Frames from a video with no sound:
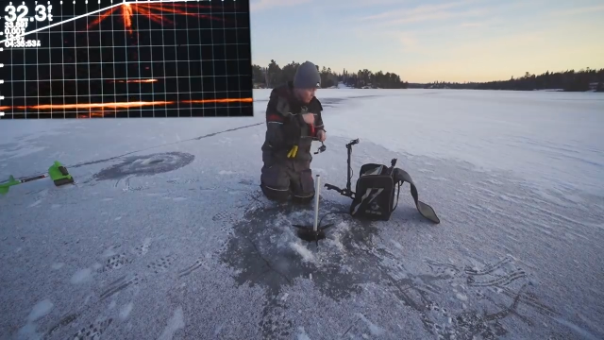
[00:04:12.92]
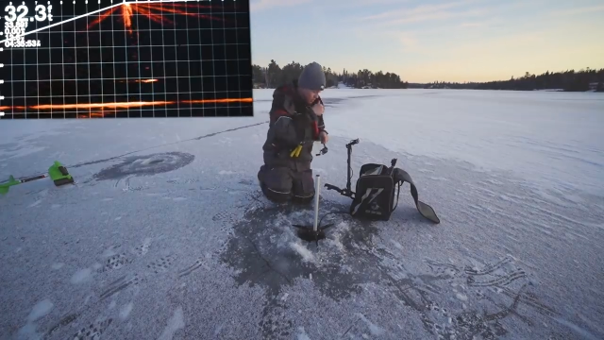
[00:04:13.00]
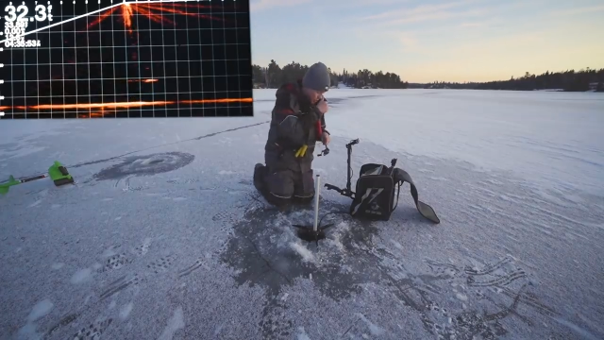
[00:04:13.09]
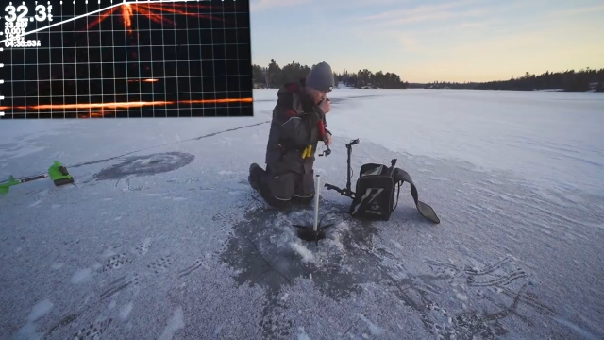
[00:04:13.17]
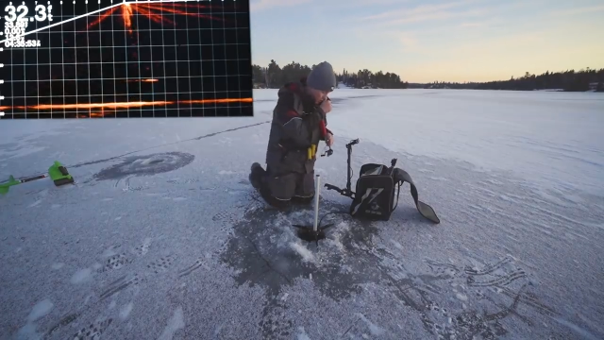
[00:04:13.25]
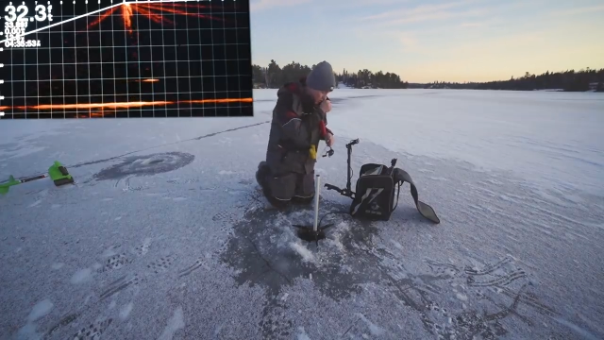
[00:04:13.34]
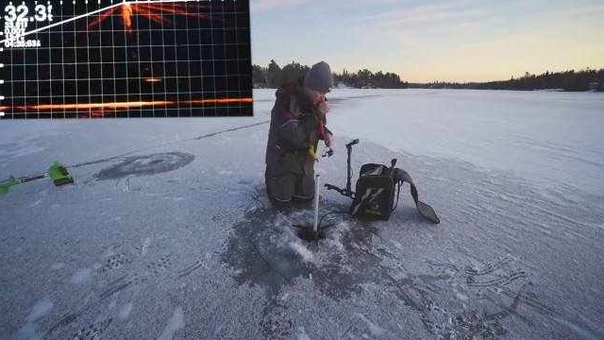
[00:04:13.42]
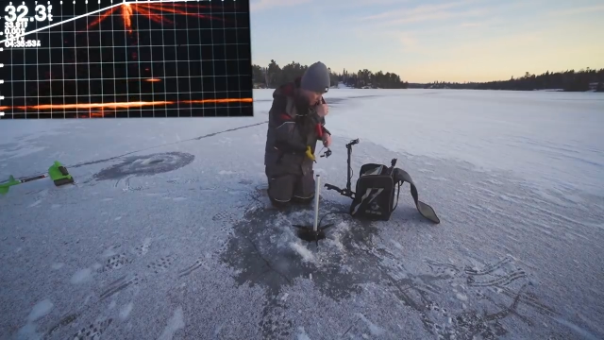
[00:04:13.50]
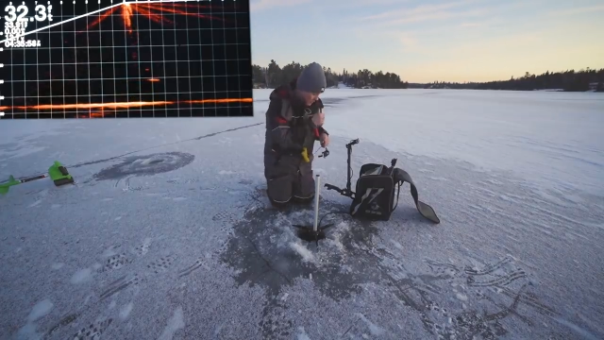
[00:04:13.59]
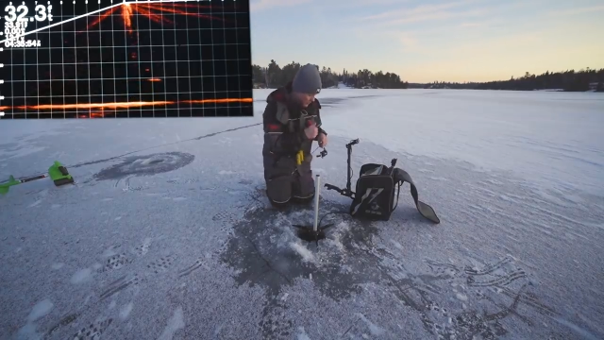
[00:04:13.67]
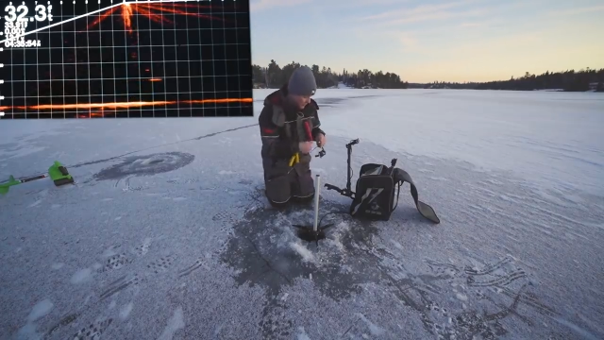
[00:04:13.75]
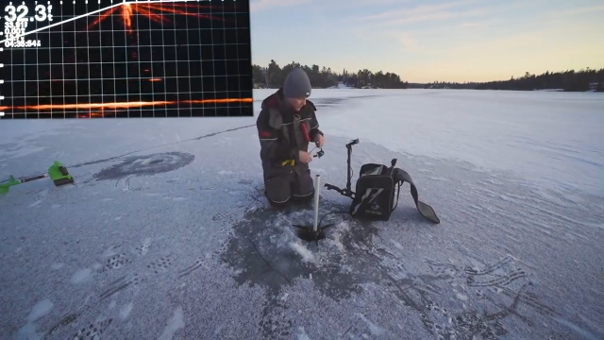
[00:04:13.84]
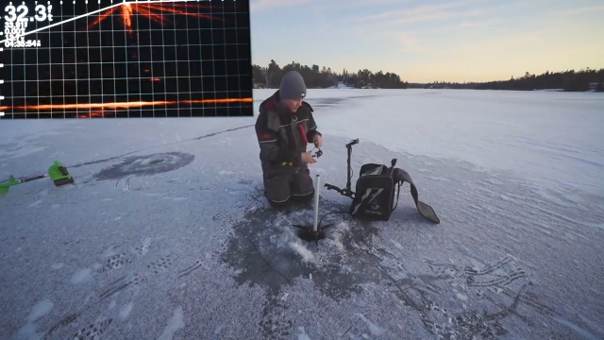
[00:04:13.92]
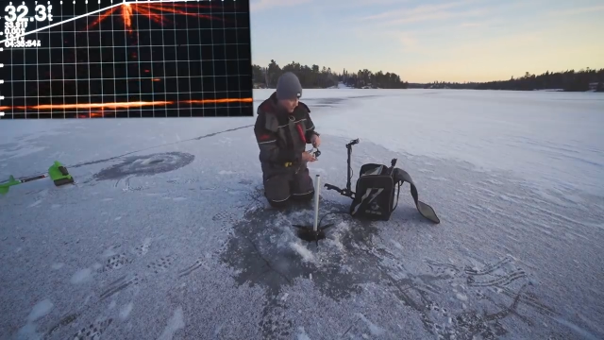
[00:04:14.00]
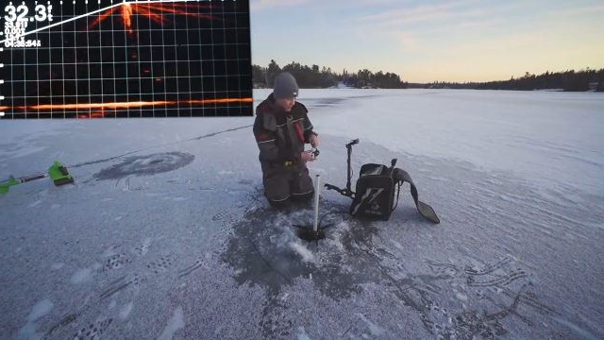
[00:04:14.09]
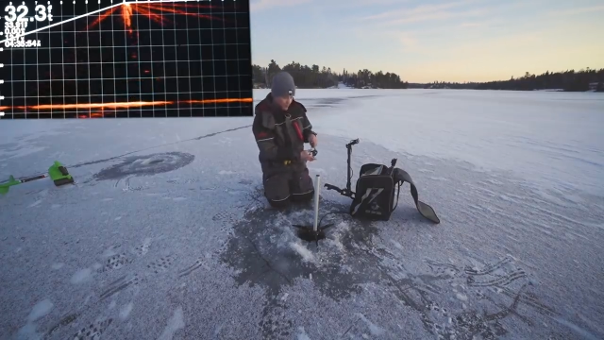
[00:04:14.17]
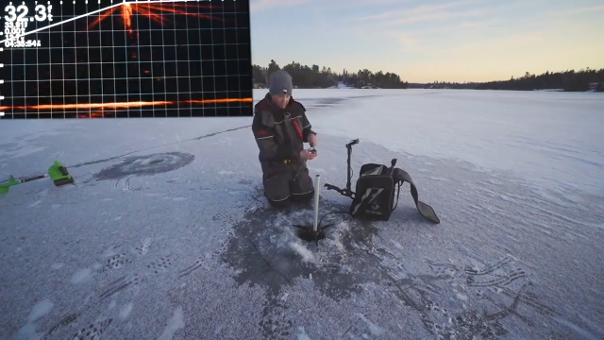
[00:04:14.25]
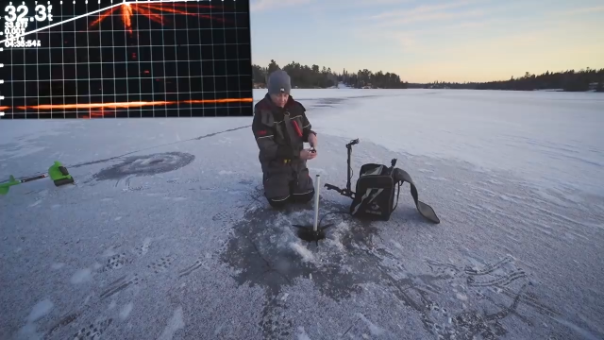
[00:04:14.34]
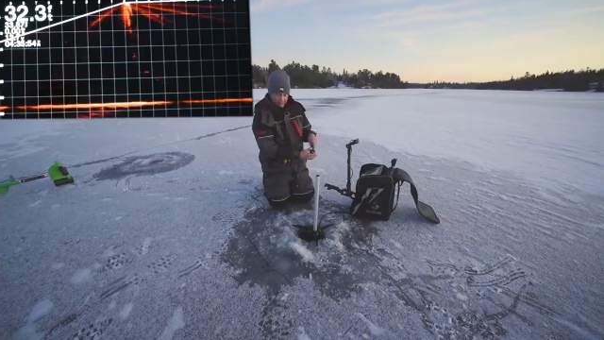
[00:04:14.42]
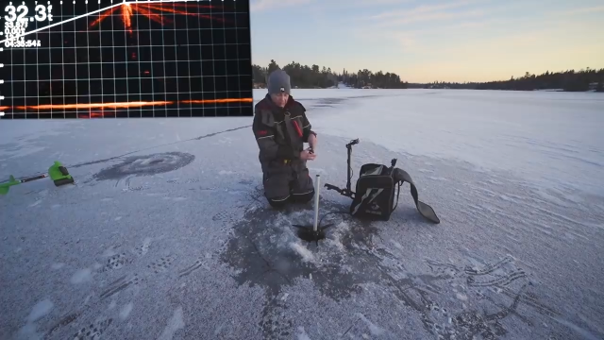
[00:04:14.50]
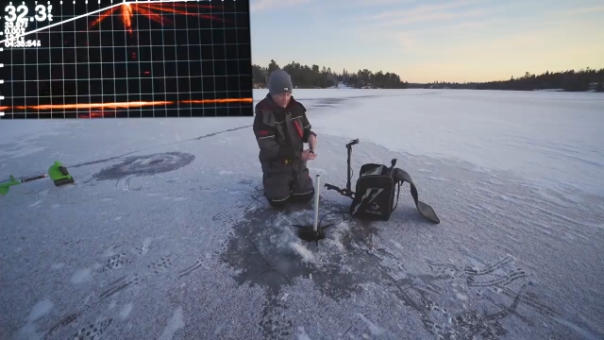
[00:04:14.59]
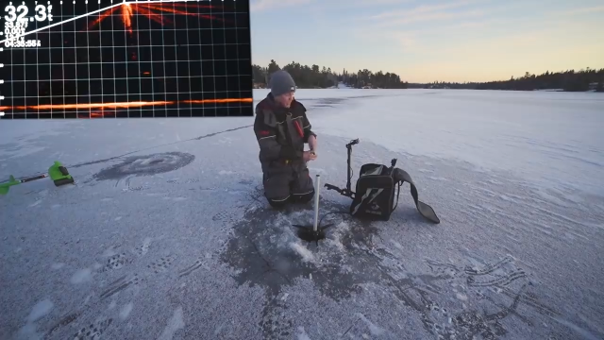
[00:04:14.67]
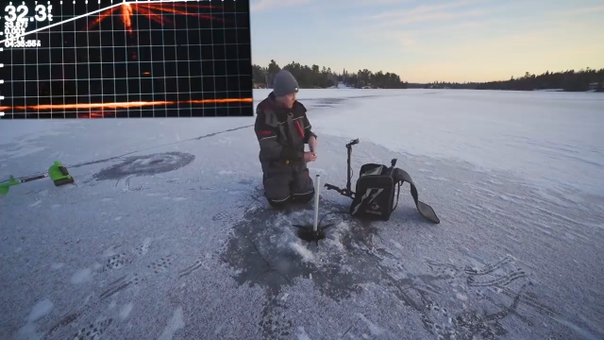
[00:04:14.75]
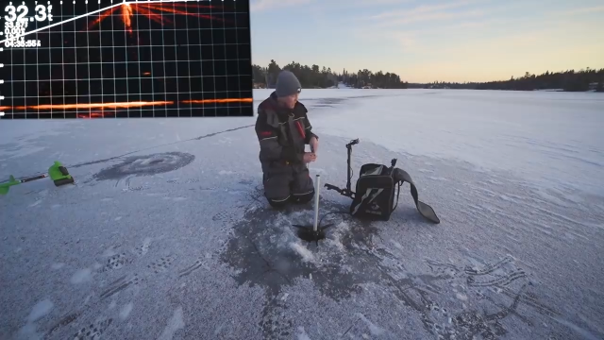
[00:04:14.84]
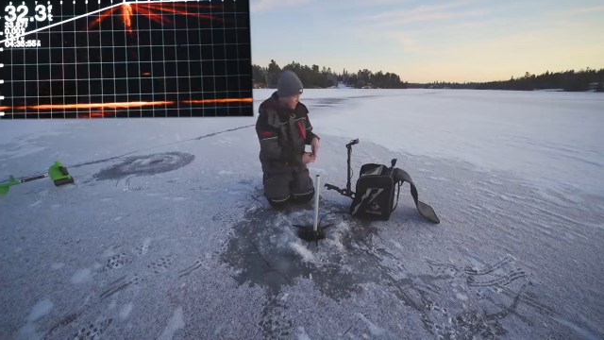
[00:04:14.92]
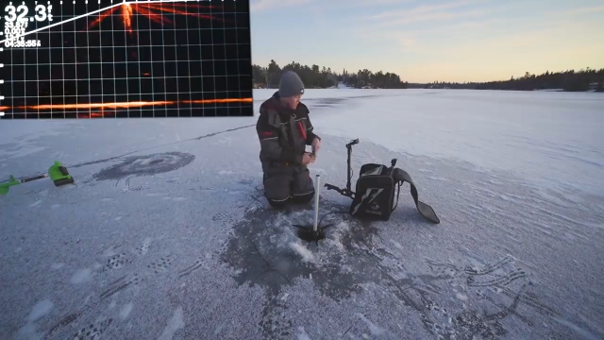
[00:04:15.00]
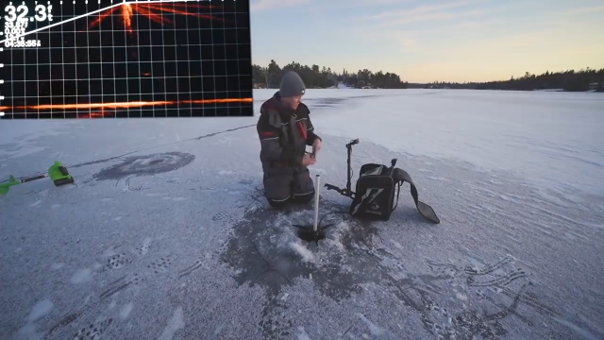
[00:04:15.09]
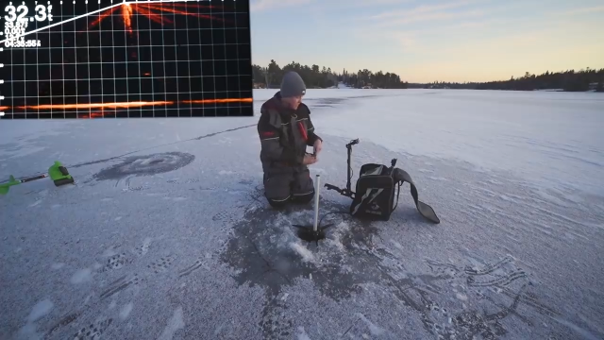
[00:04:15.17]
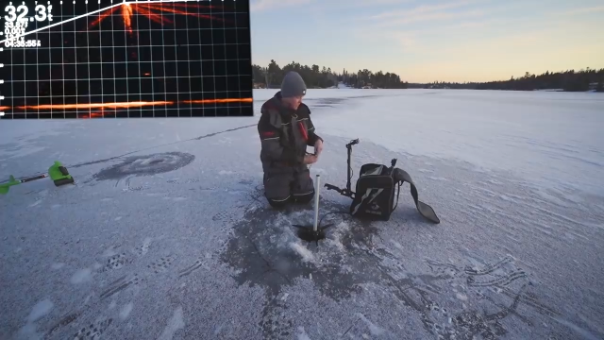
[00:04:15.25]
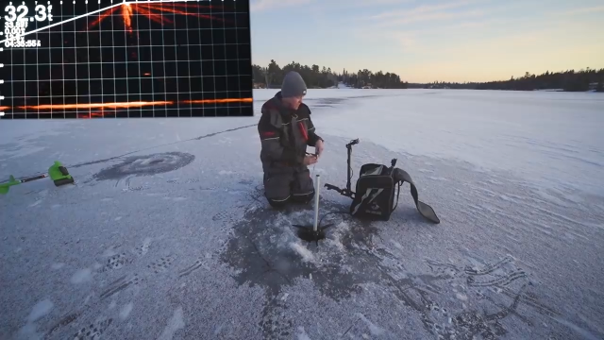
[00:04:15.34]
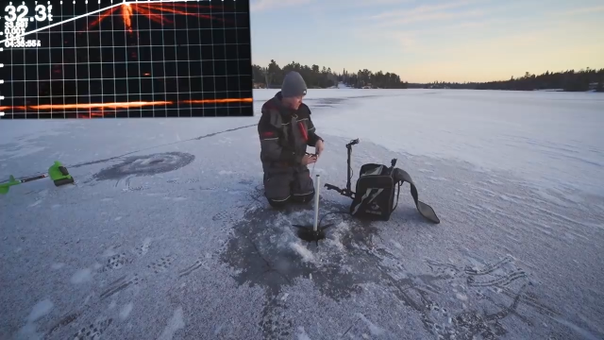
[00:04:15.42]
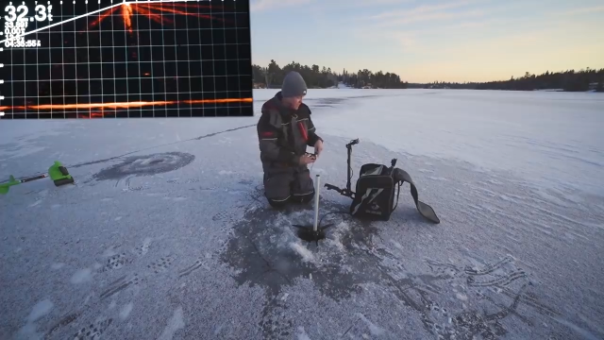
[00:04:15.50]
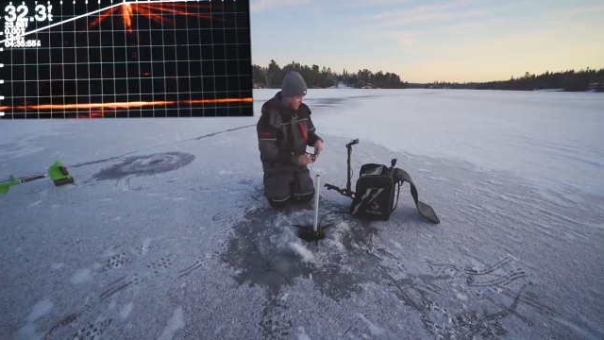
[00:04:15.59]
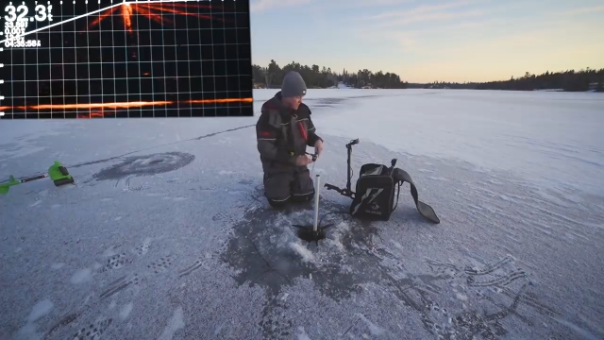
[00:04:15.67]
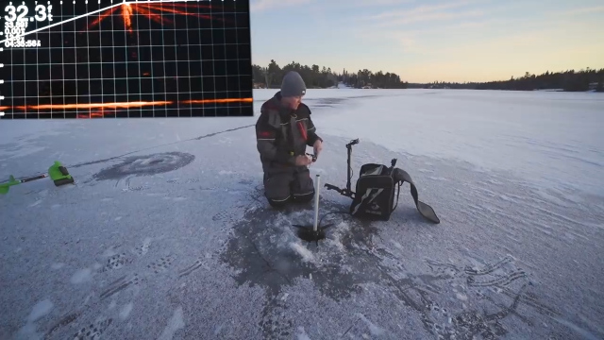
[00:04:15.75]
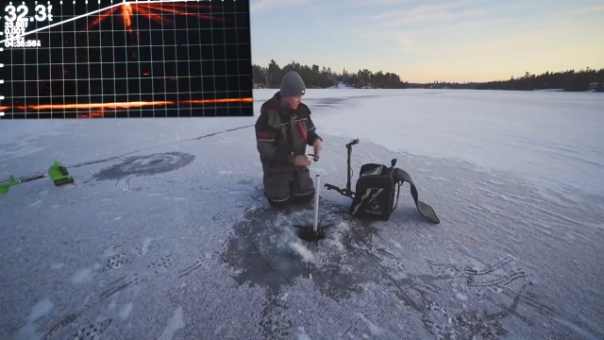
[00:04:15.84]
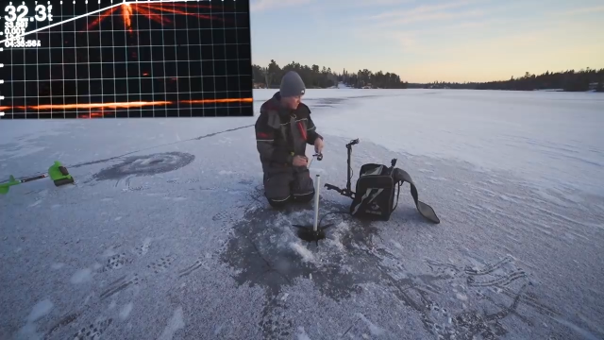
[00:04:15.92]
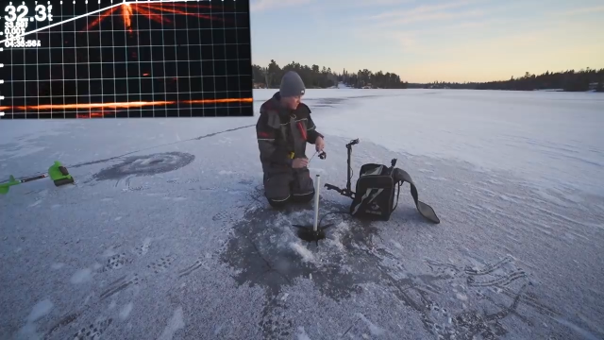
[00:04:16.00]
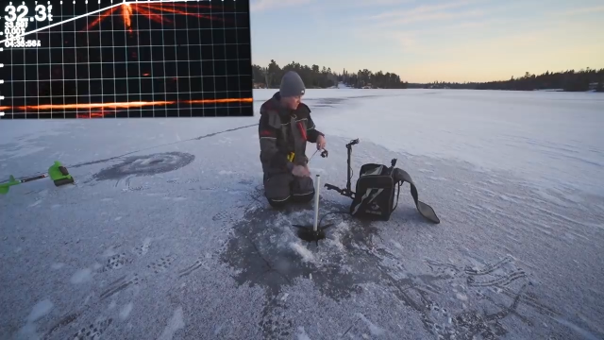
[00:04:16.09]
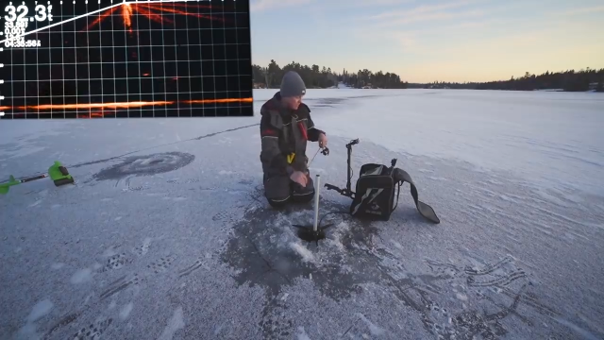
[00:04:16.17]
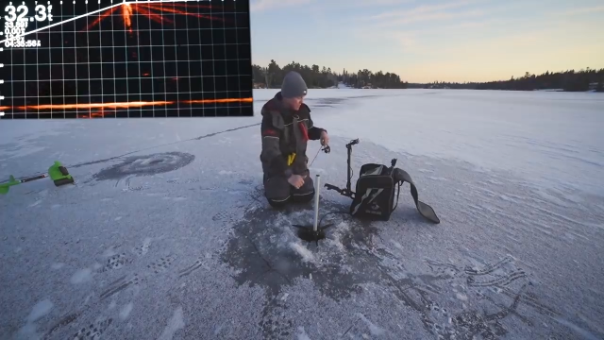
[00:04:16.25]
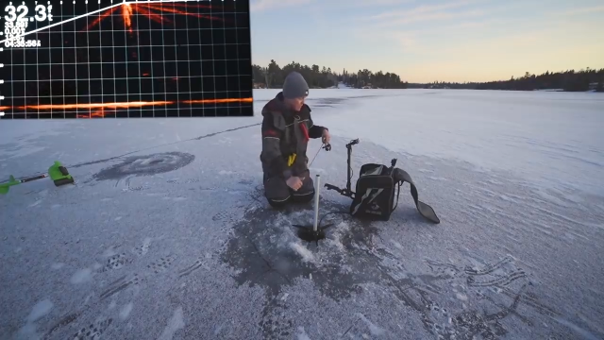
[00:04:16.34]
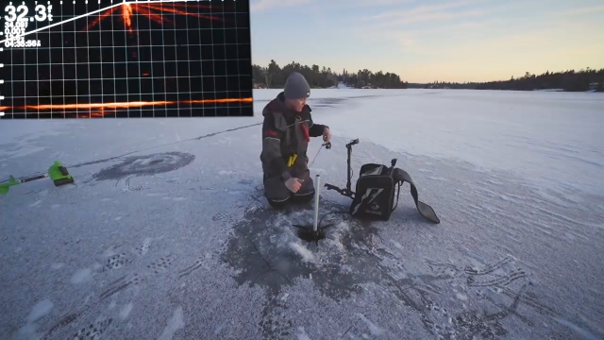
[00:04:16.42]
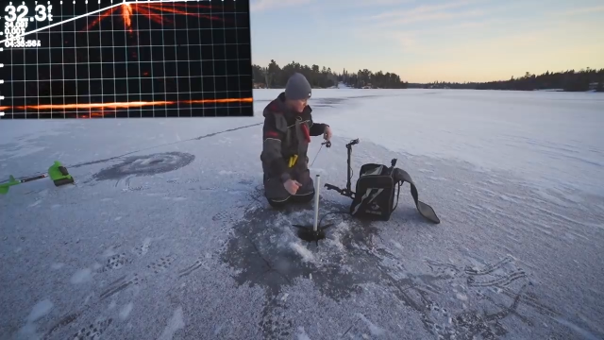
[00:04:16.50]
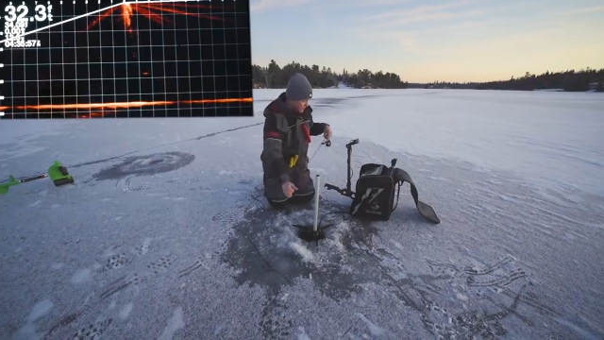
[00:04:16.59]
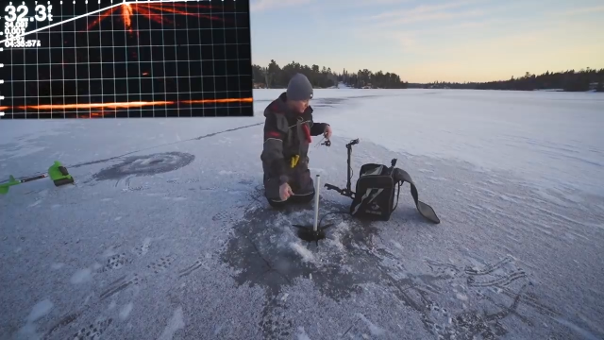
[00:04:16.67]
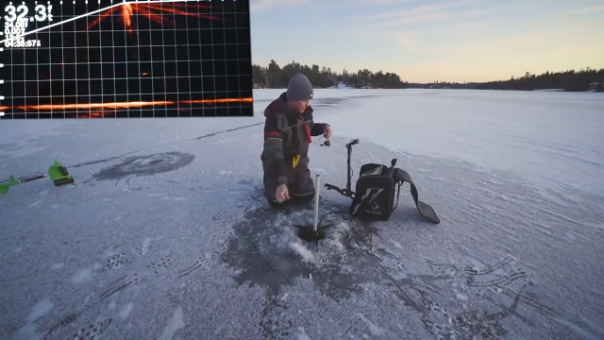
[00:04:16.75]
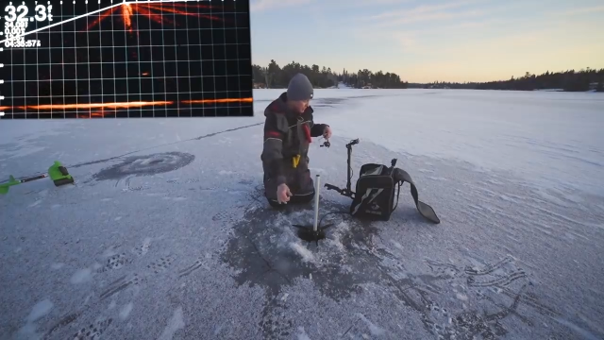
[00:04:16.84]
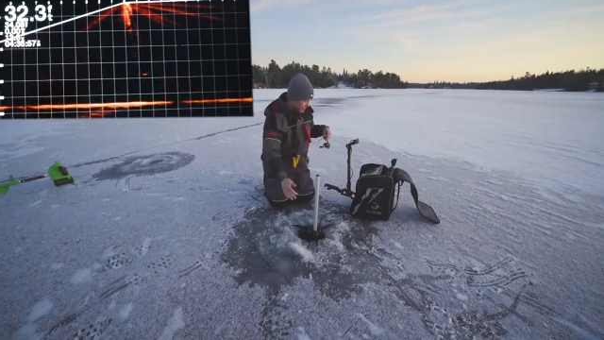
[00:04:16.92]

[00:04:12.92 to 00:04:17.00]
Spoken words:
(no speaker visible)